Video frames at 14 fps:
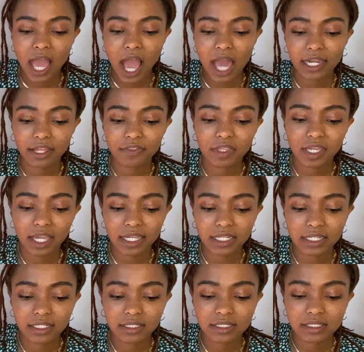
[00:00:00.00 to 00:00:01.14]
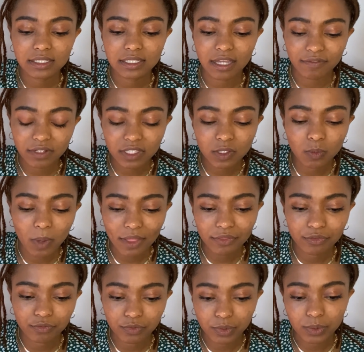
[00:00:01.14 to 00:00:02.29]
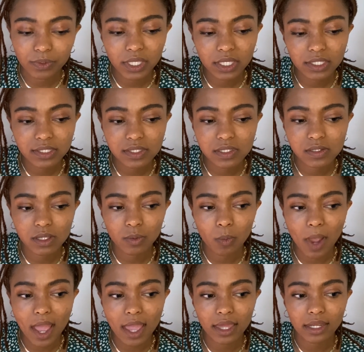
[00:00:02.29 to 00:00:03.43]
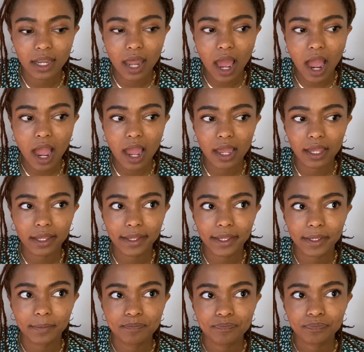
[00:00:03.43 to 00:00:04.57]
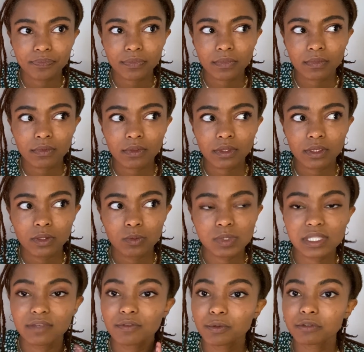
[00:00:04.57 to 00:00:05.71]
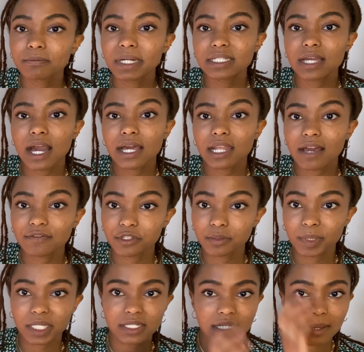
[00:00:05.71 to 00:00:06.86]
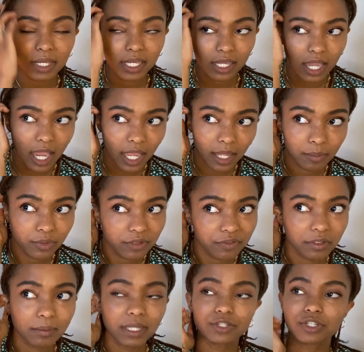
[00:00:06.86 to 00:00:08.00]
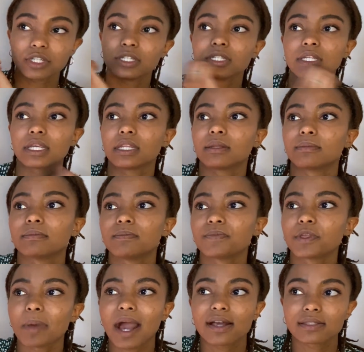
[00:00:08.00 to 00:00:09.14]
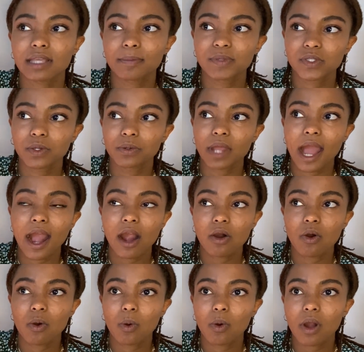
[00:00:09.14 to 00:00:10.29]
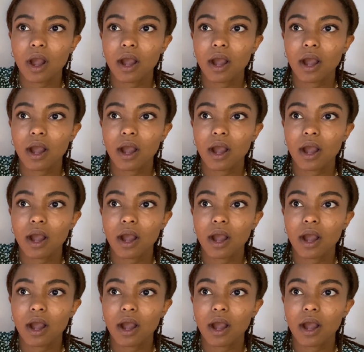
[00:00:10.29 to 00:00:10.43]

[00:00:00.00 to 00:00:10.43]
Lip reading: And I think I definitely went through this when I was living with my dad after the pandemic. I briefly mentioned in the past episode how